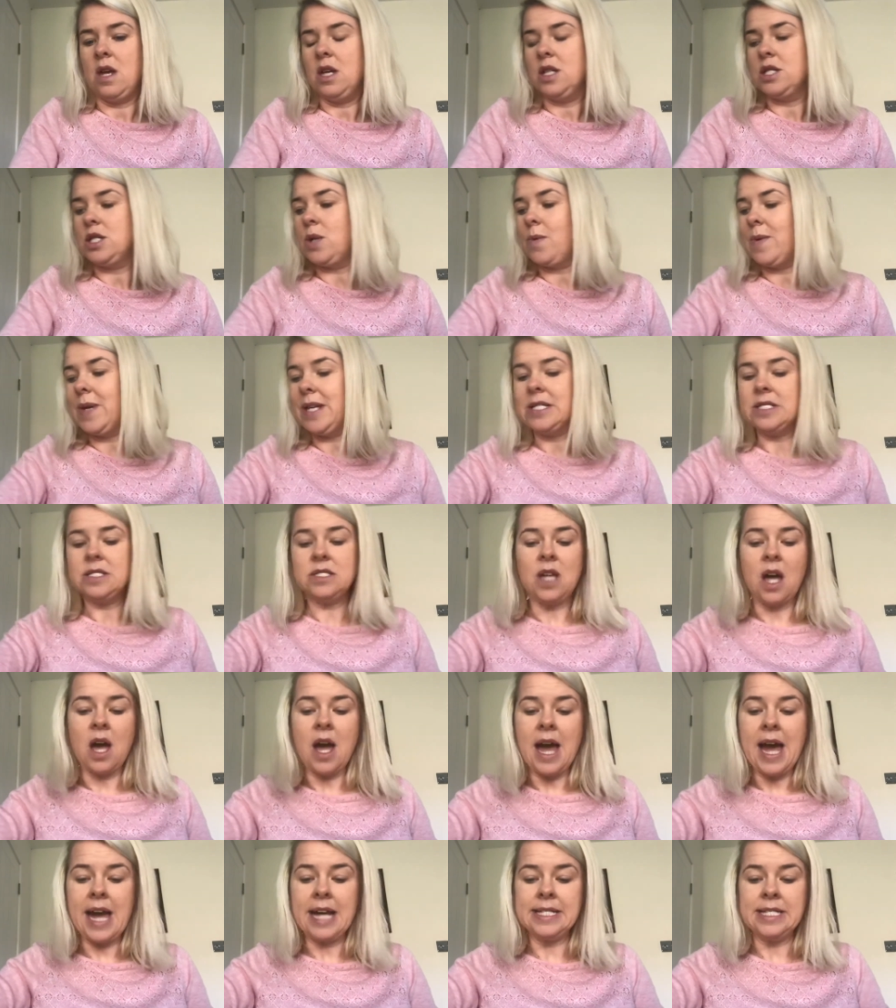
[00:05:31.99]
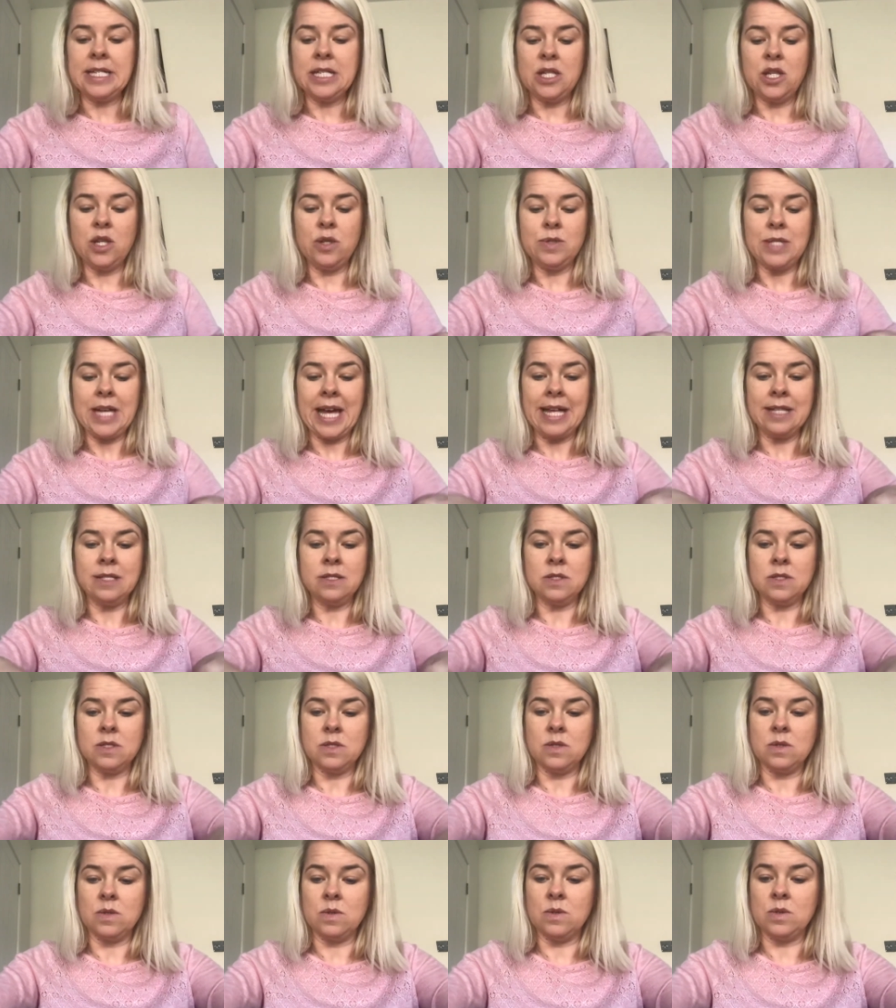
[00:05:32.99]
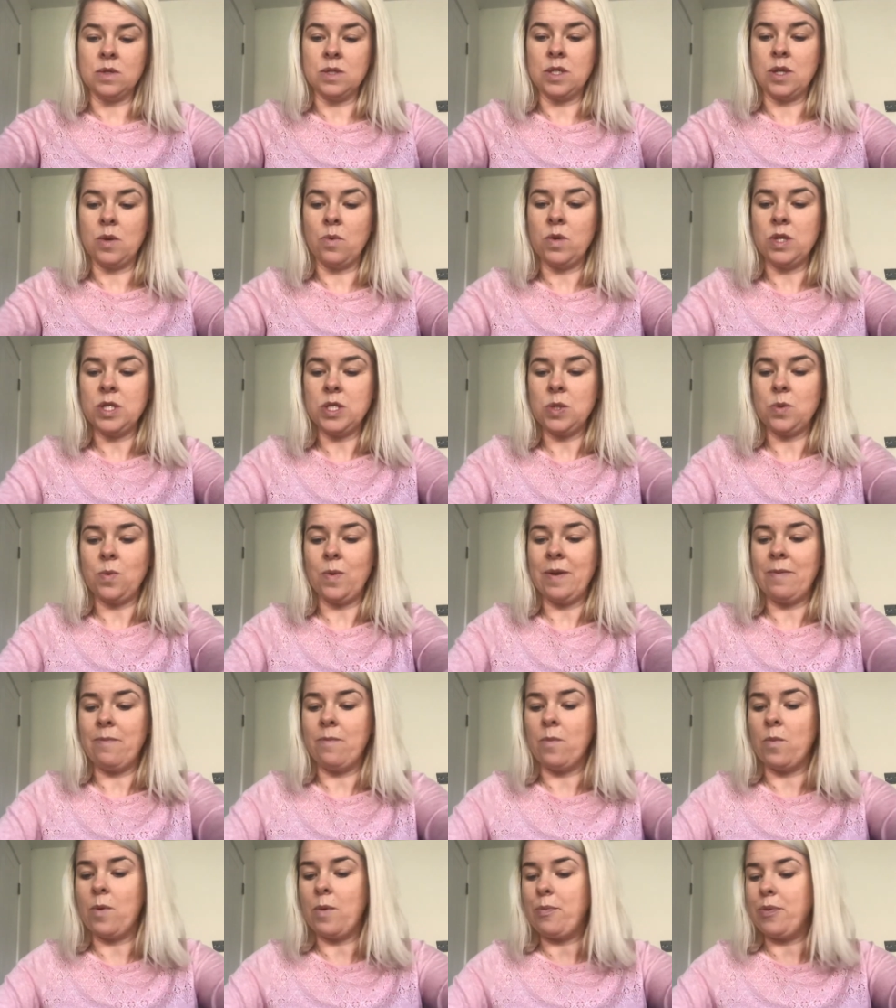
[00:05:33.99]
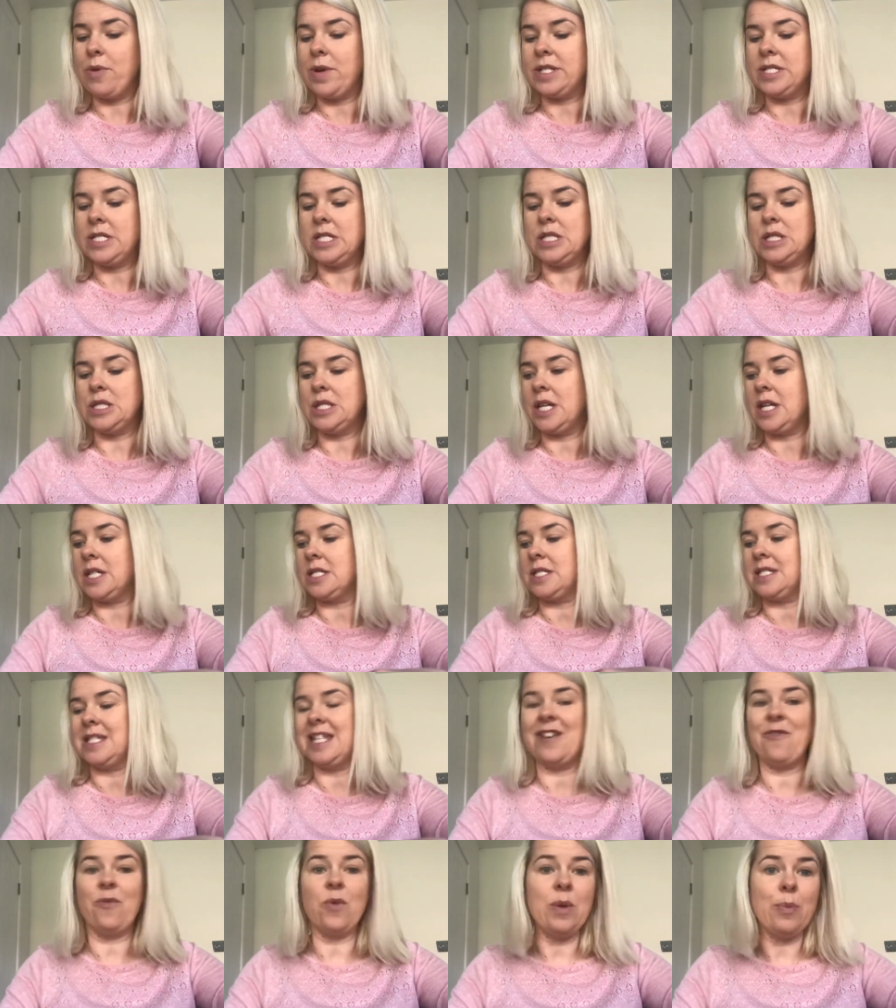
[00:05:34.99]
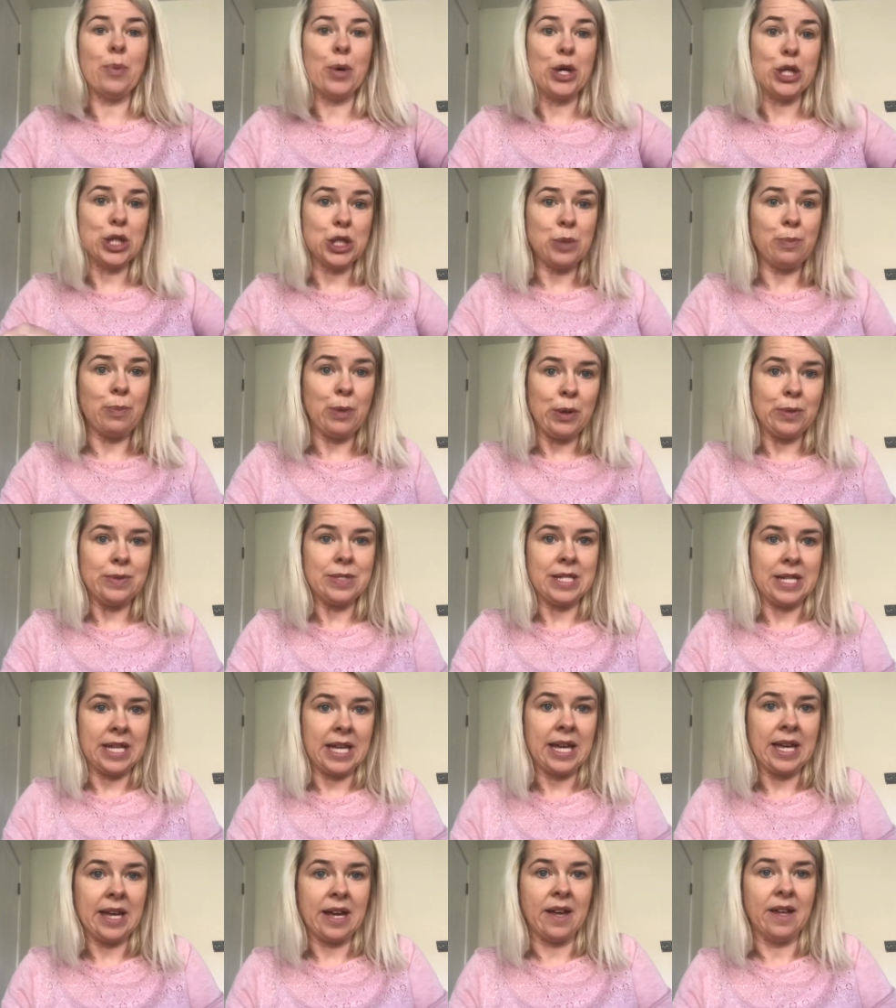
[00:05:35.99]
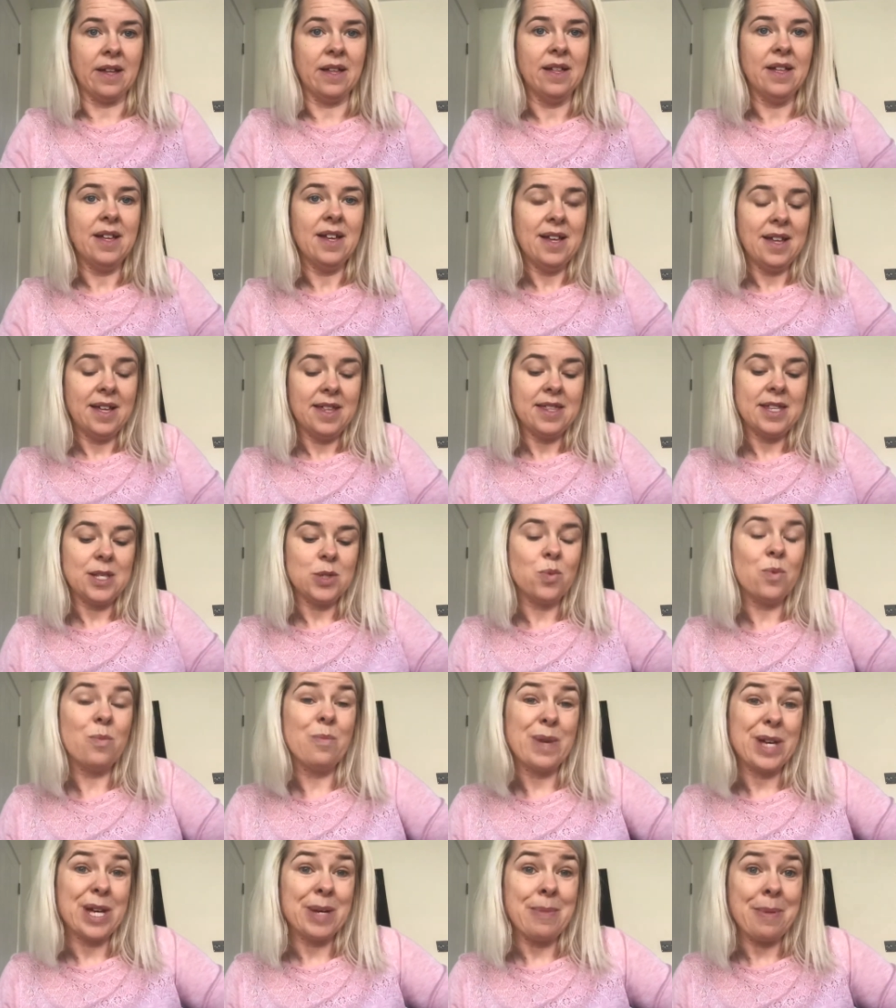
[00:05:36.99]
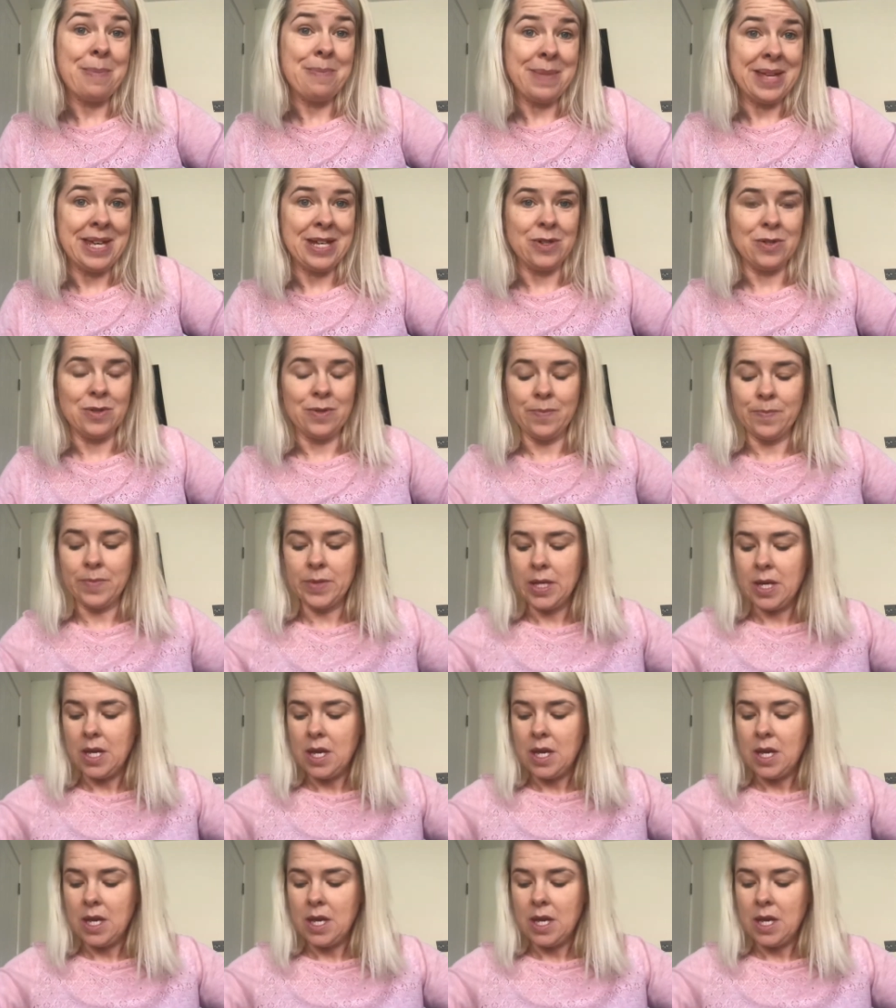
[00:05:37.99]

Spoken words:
So we can start adding utensils. So once we're pretty certain that if we put a spoon in here, this won't become a meal.